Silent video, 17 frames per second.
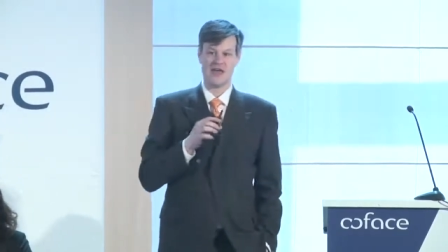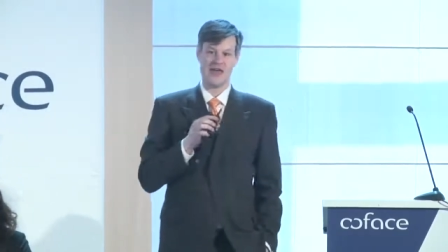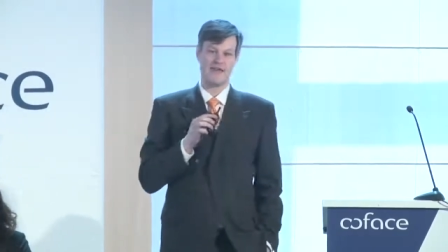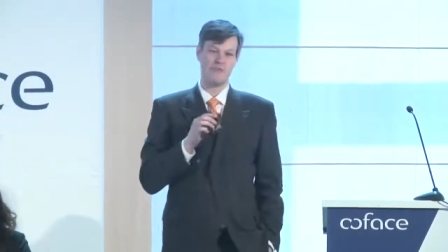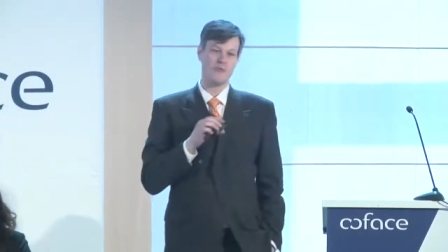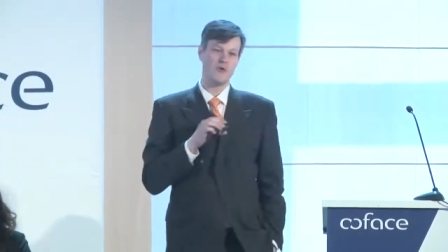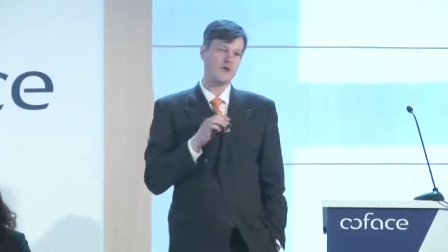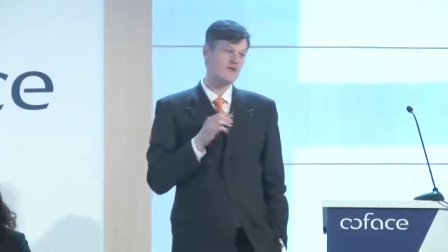
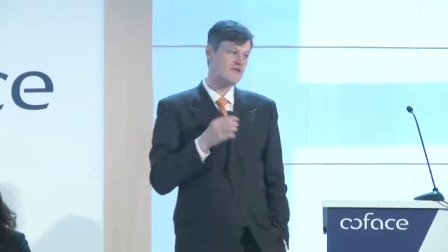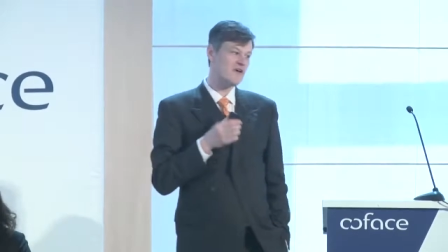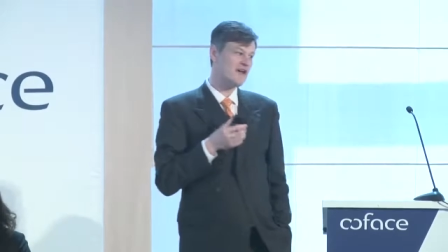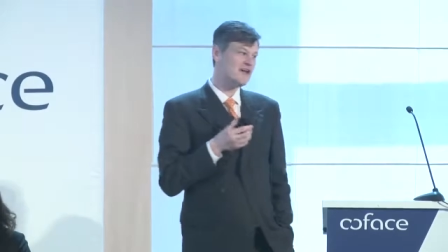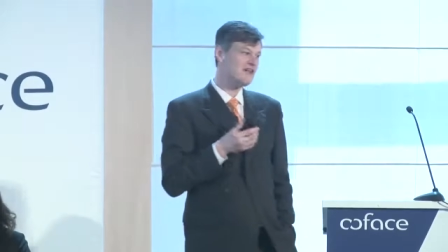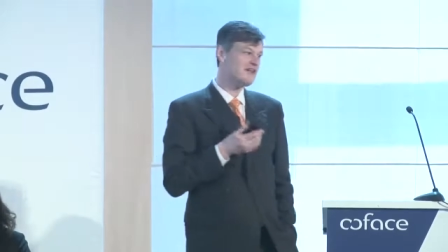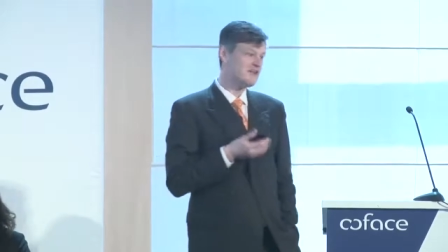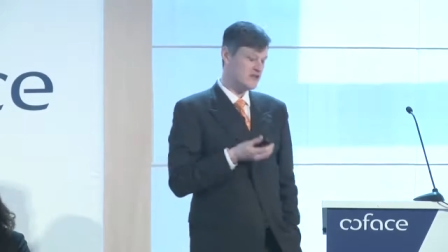And polls
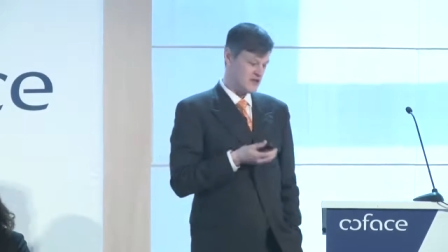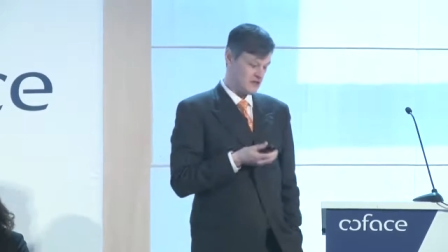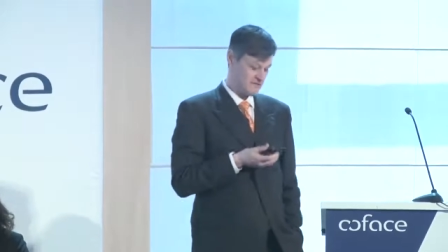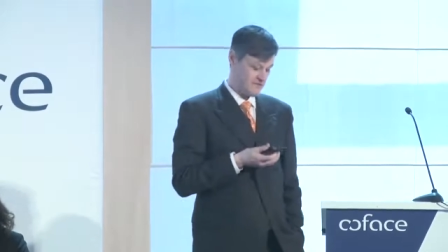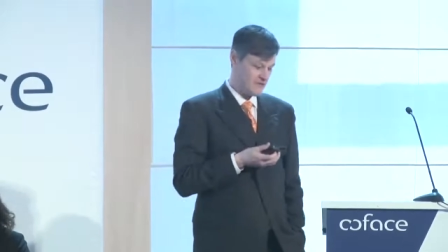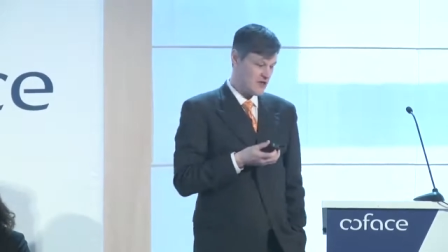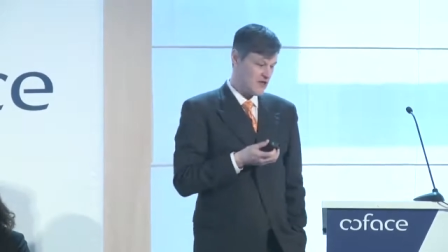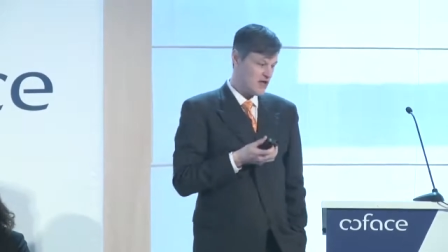are
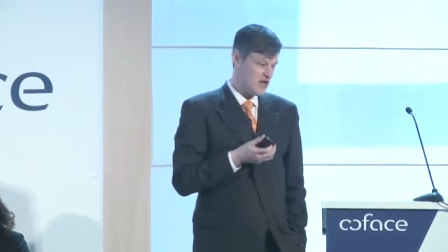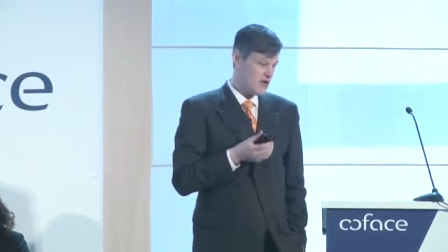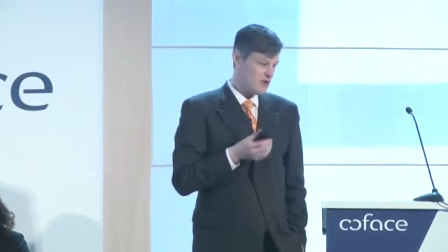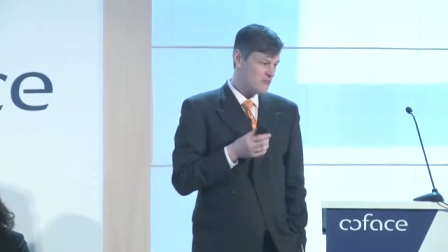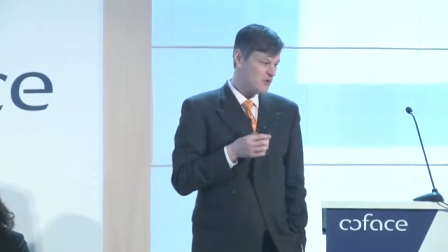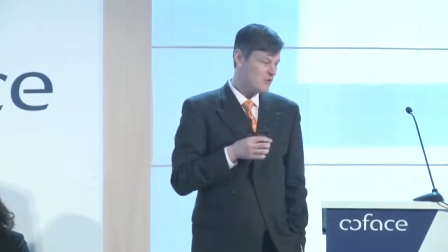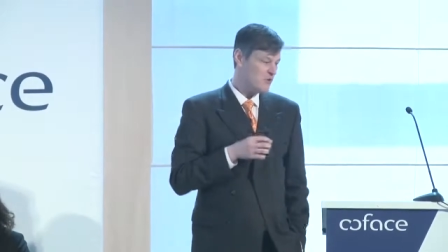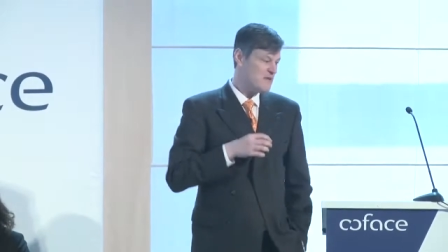indicative,
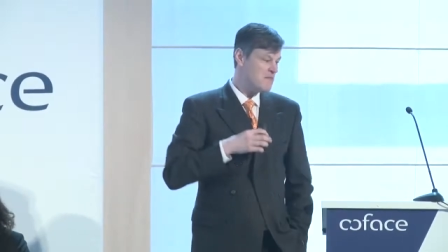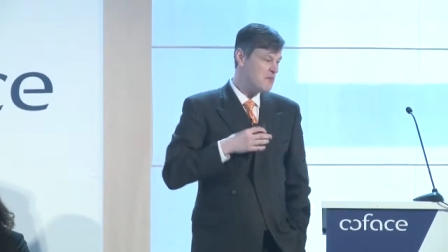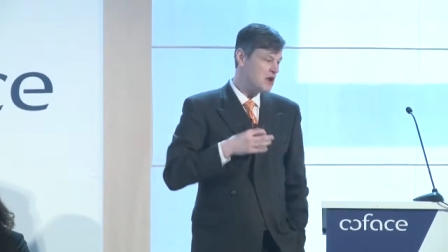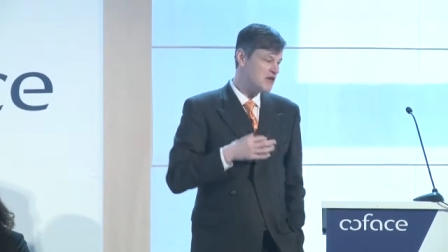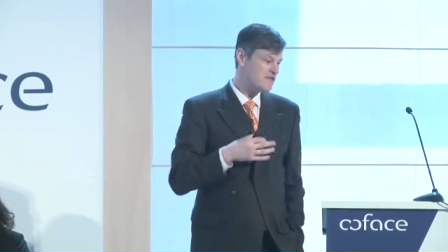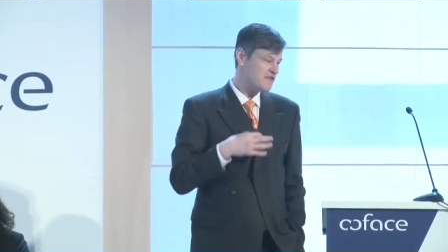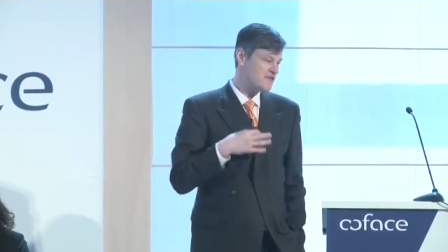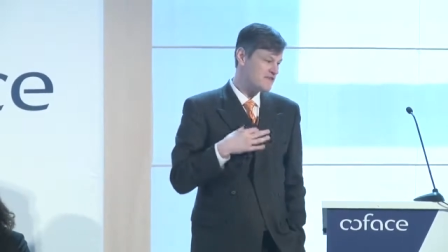but we
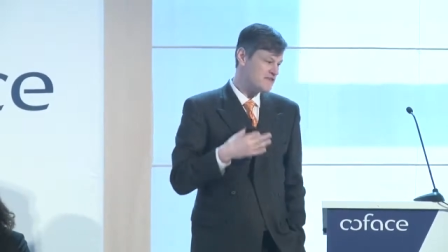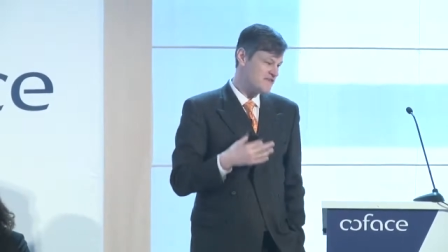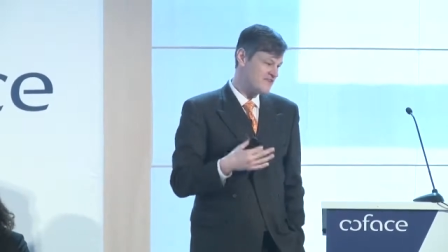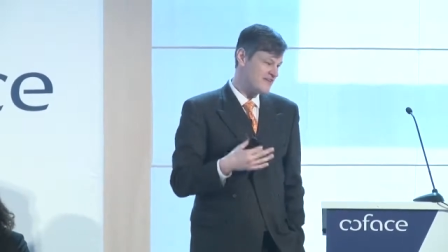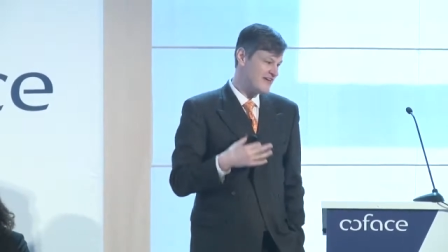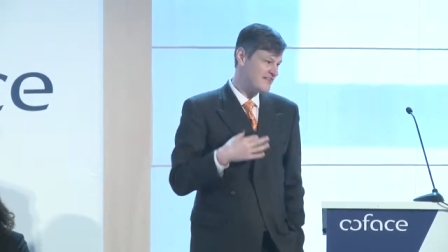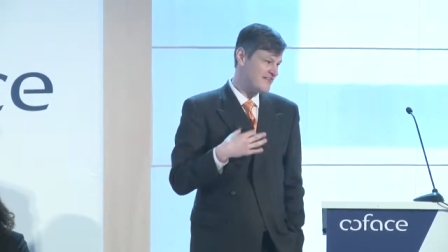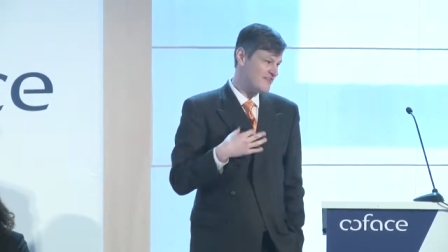must
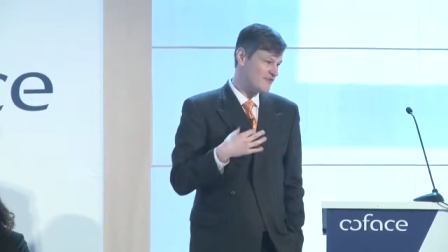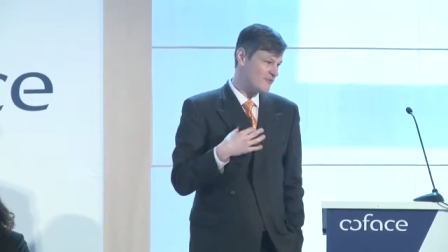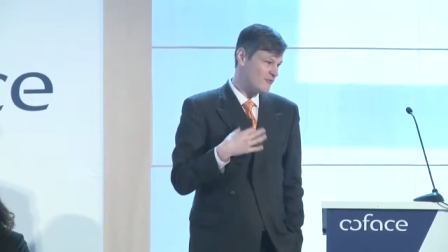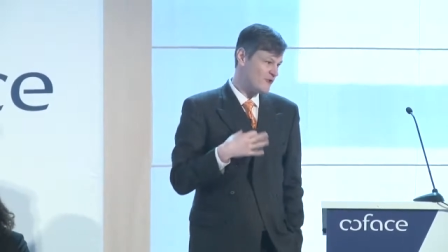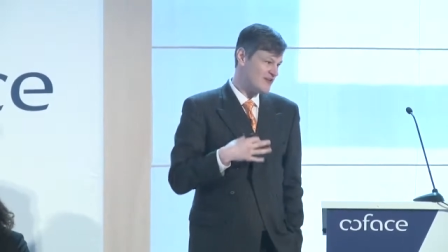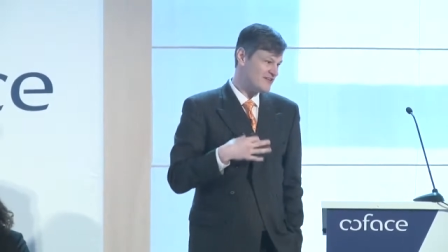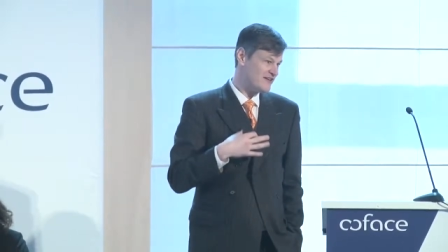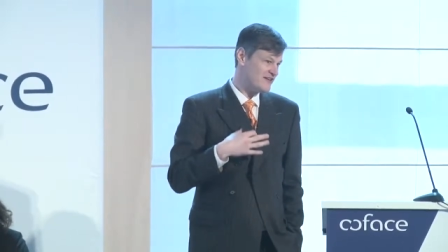understand
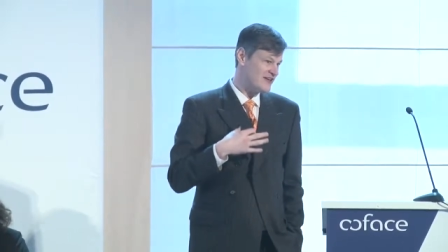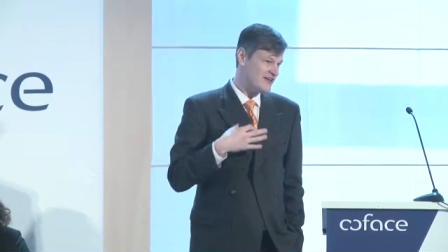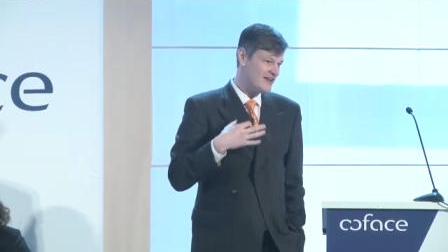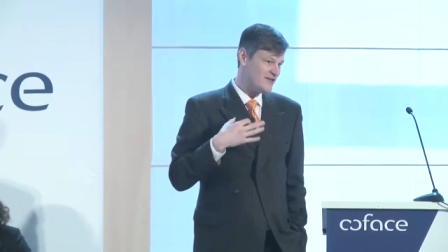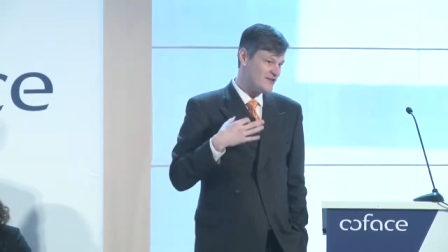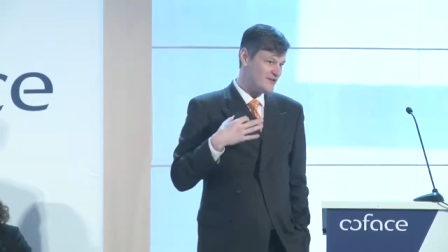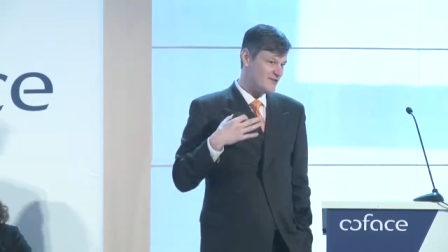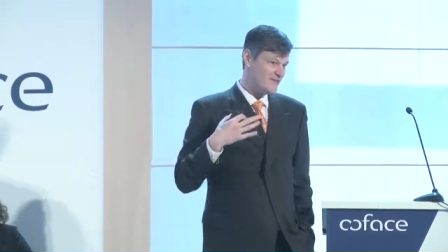what
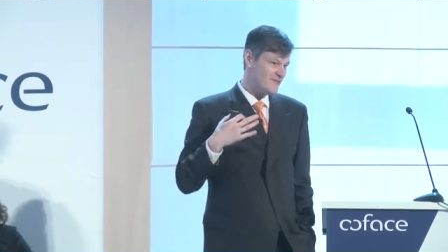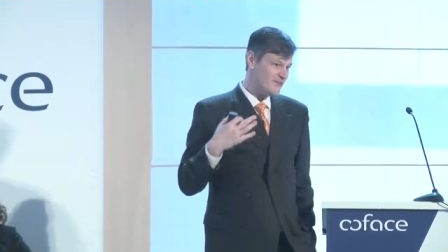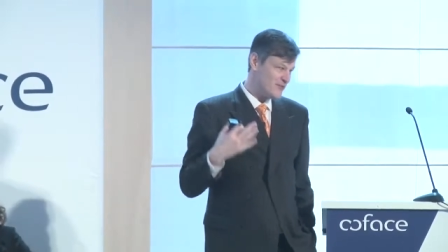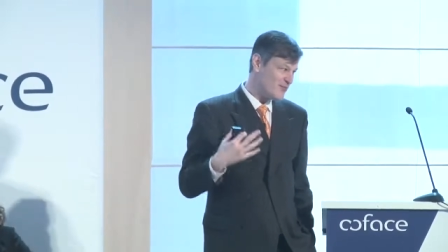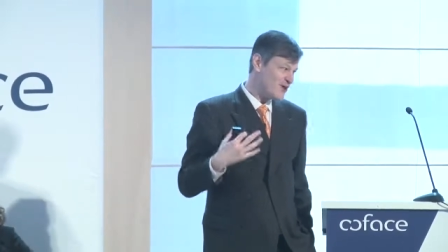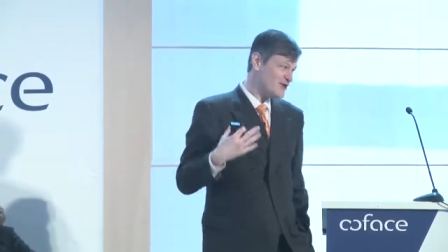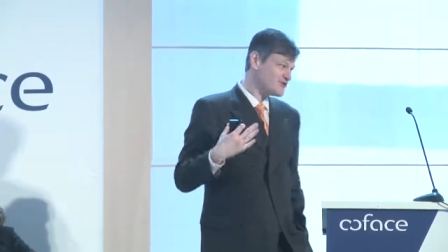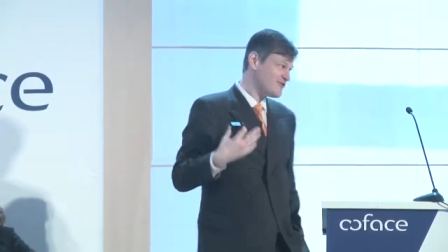
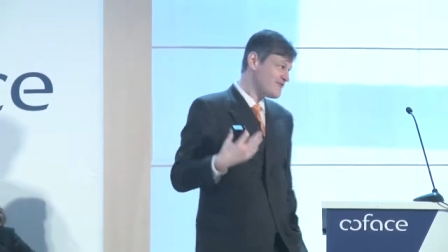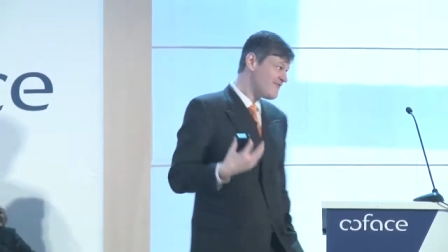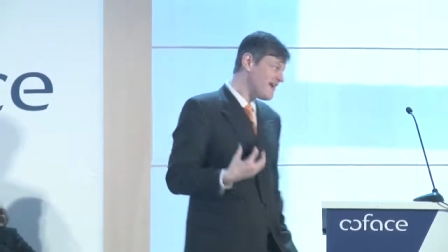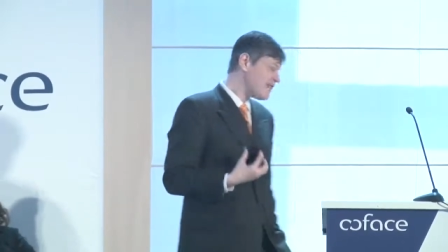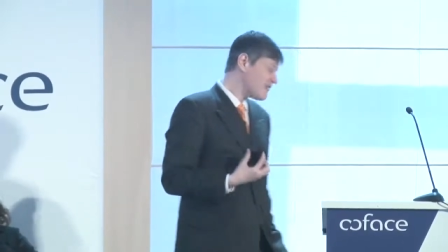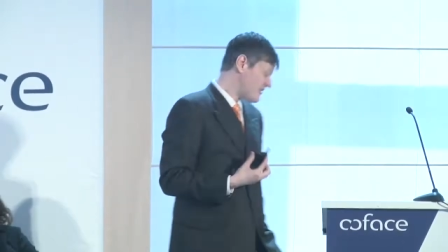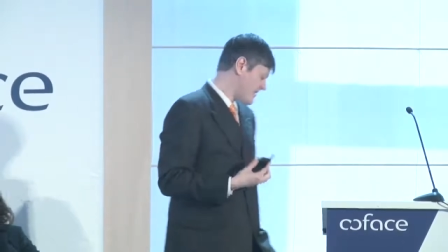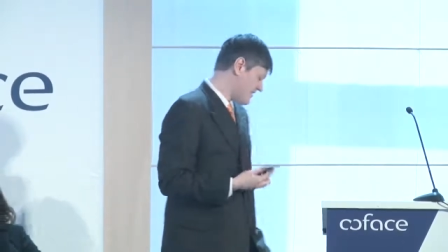the margin of
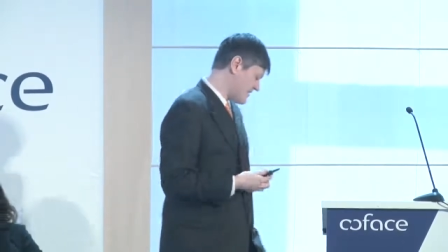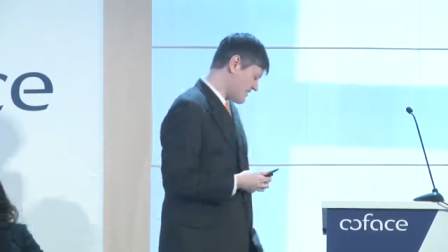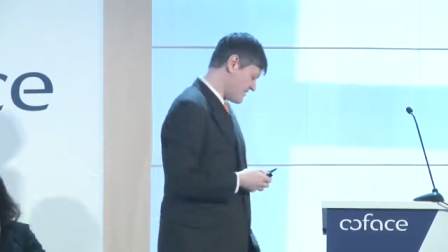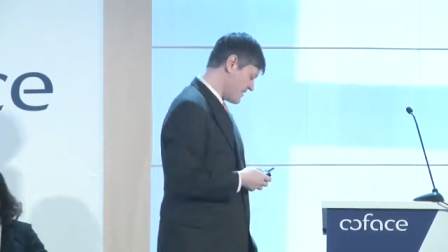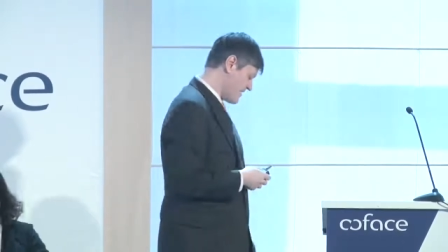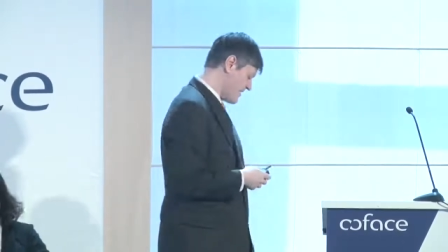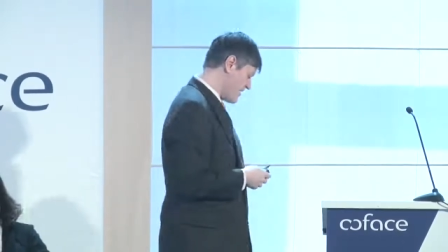error is.